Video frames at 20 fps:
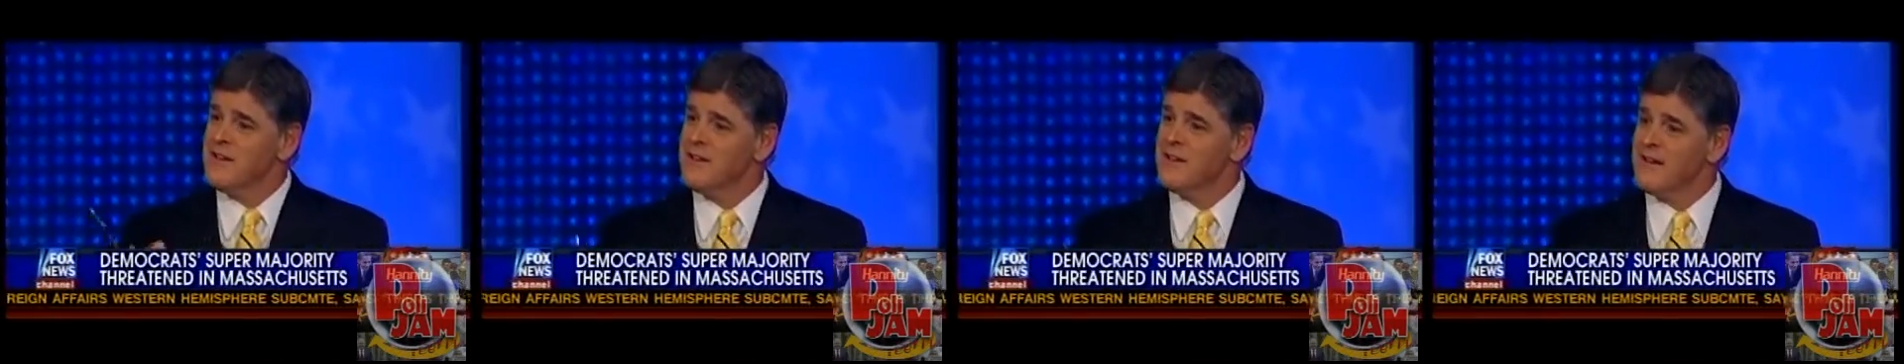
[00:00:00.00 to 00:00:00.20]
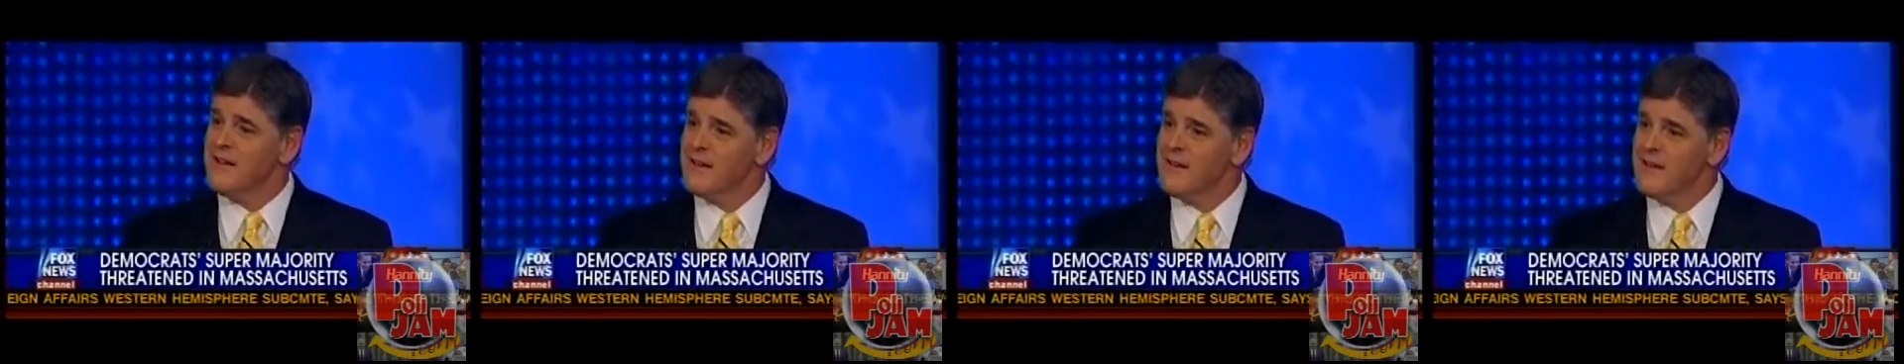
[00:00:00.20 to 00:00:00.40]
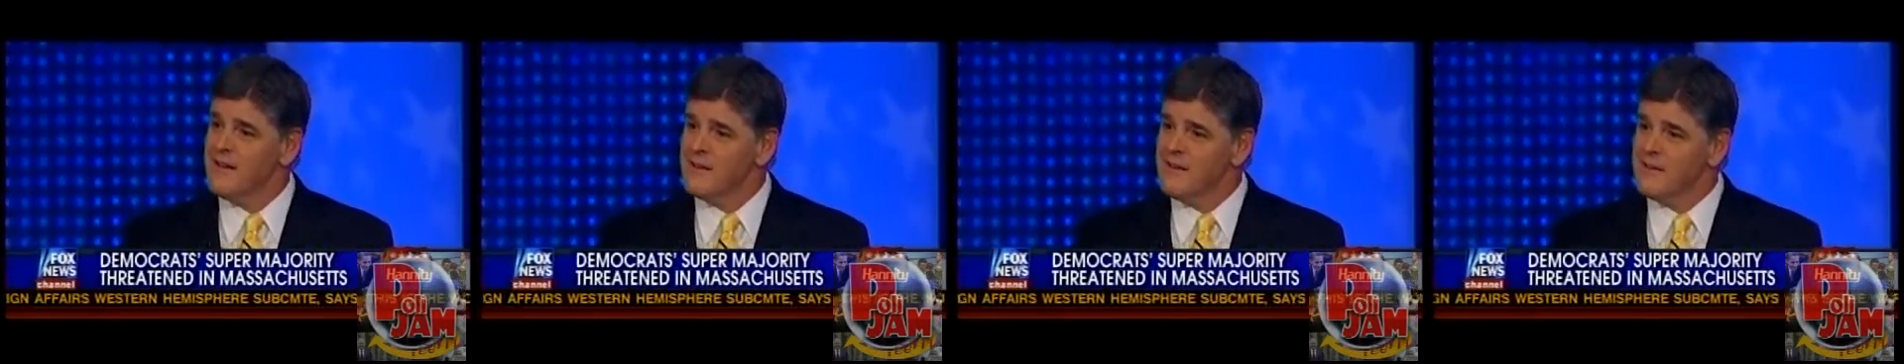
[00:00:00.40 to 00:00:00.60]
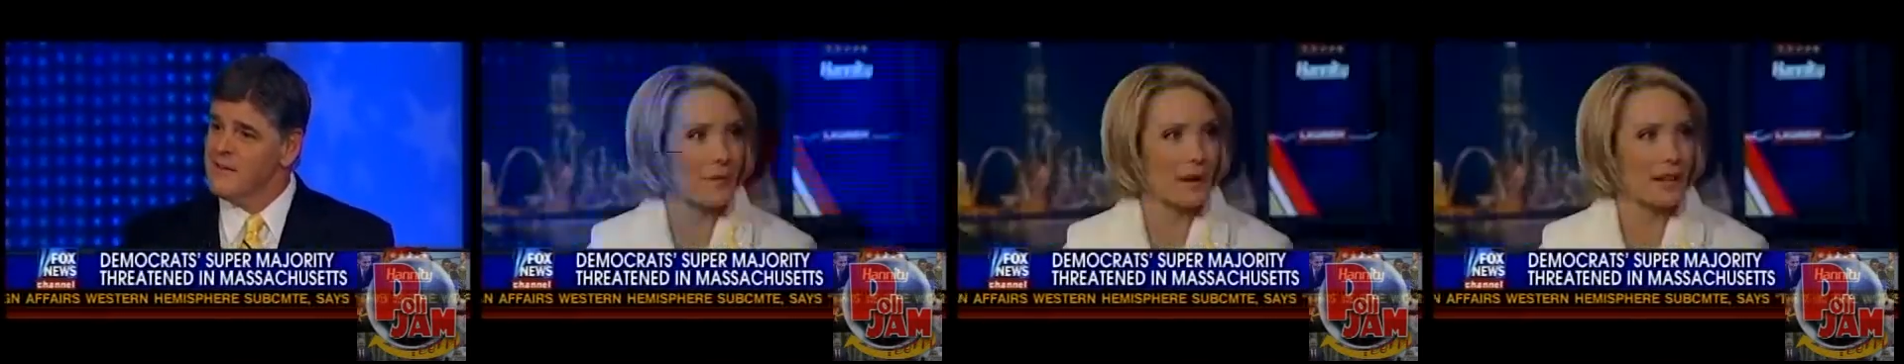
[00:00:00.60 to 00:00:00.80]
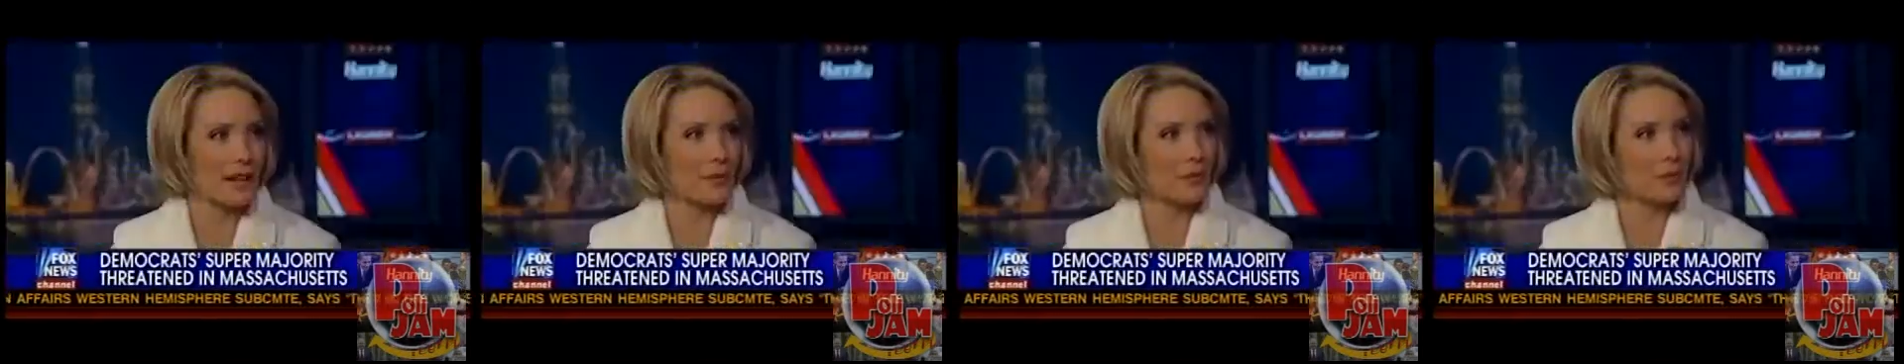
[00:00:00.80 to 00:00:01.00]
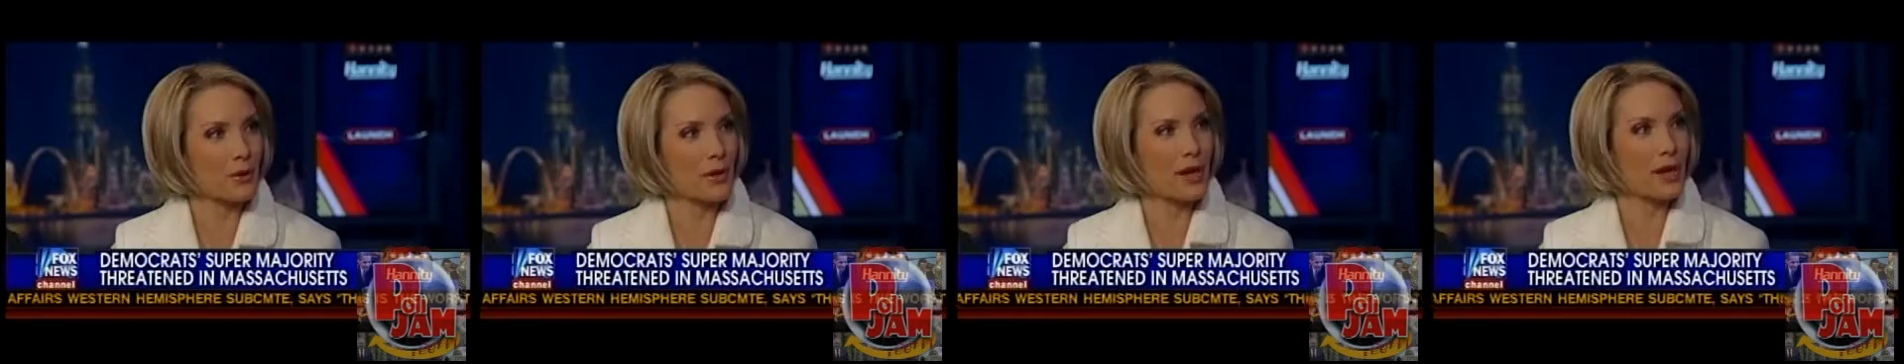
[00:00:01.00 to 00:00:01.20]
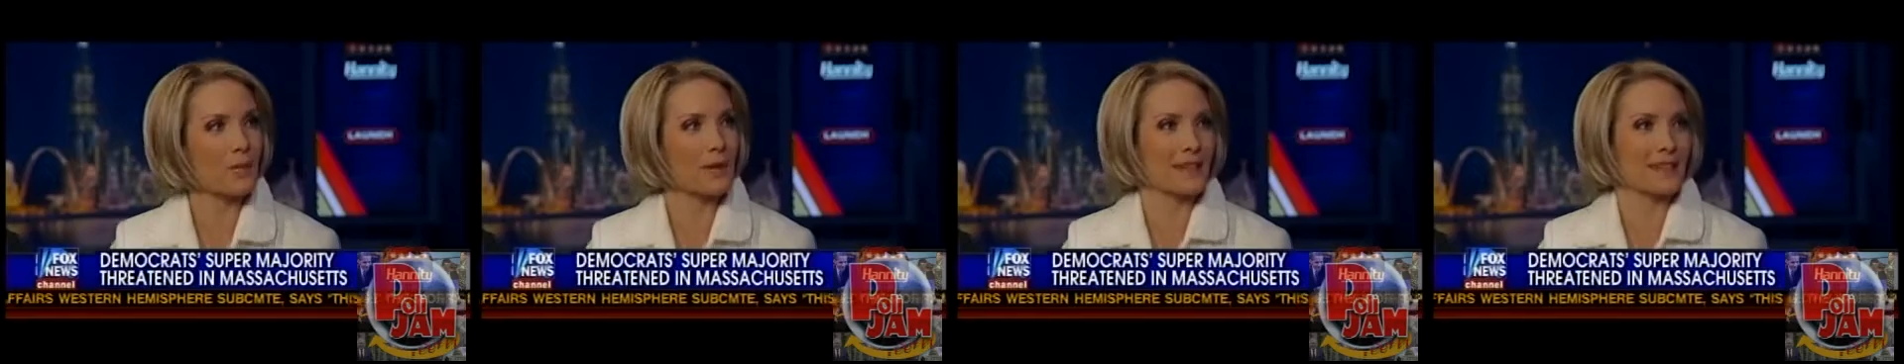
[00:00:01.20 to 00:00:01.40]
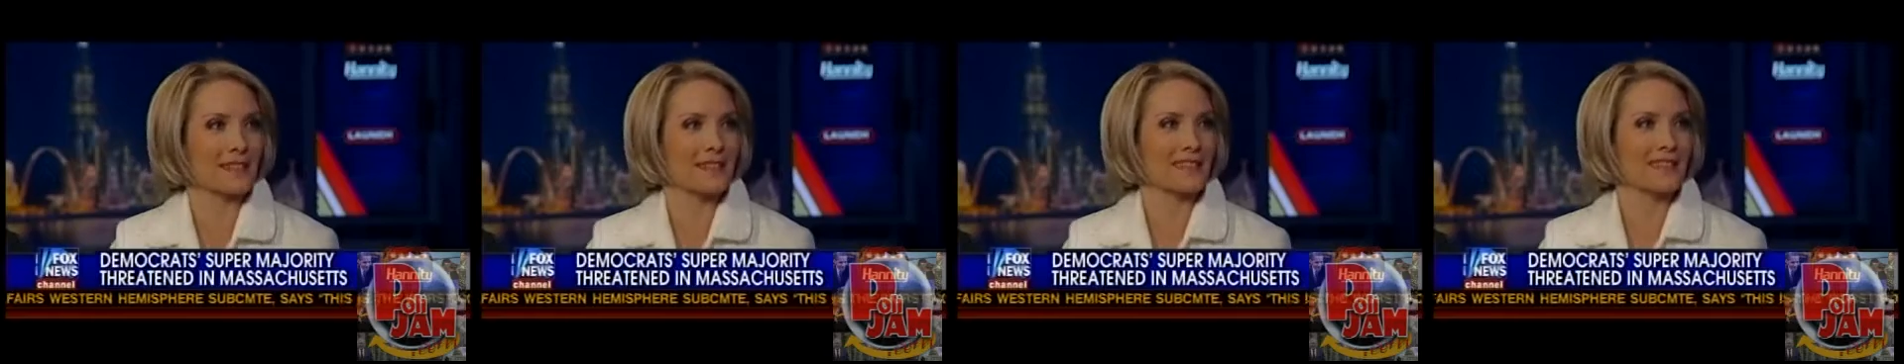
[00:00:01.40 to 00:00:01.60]
I know that they made the
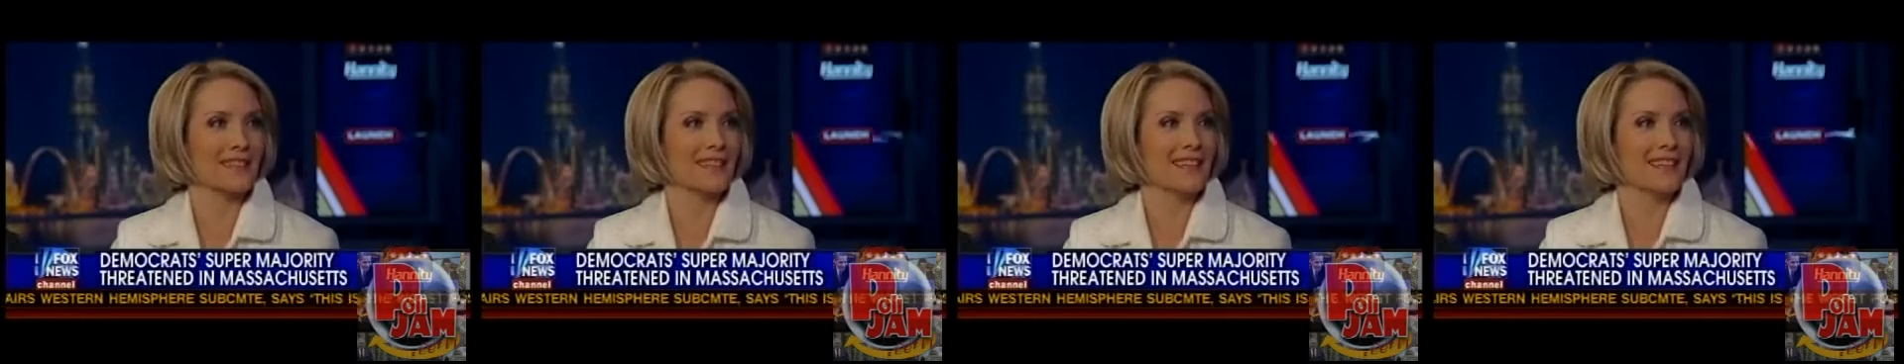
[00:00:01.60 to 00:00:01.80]
promise.